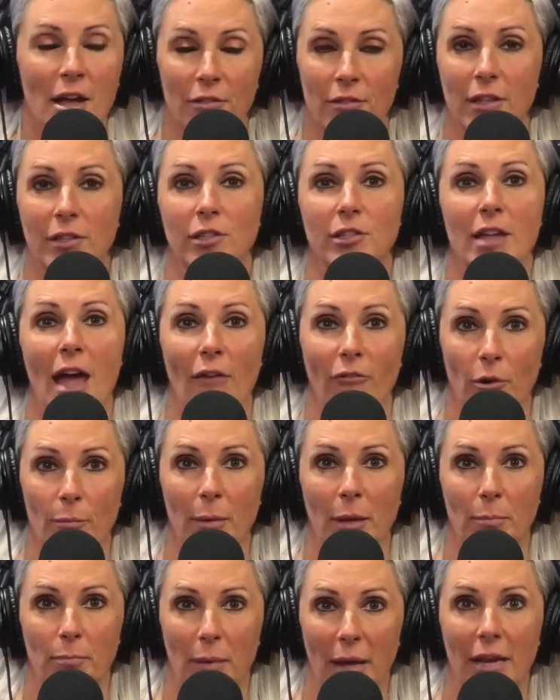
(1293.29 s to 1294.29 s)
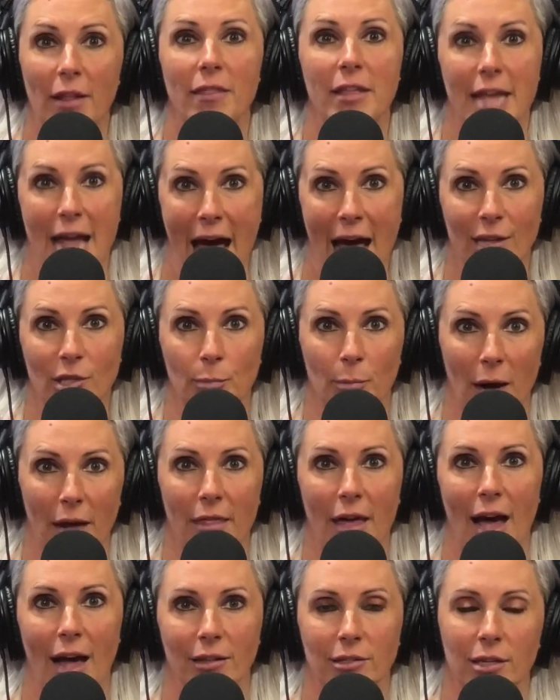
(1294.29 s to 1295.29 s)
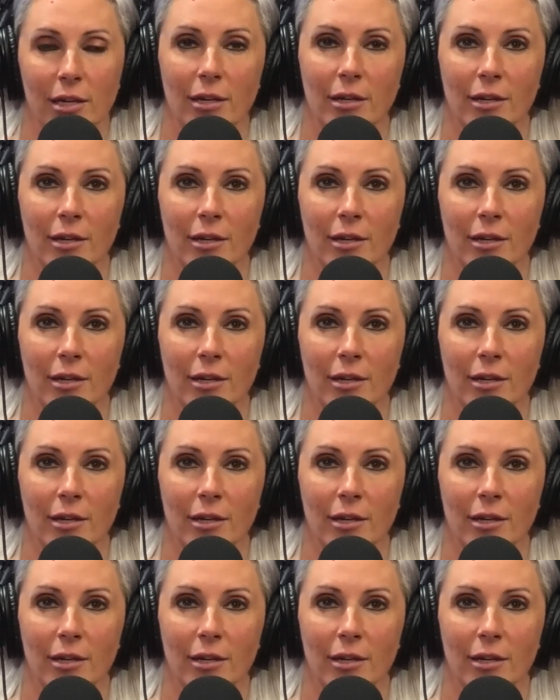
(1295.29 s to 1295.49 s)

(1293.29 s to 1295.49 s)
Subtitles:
that's never been bit in the ass by that.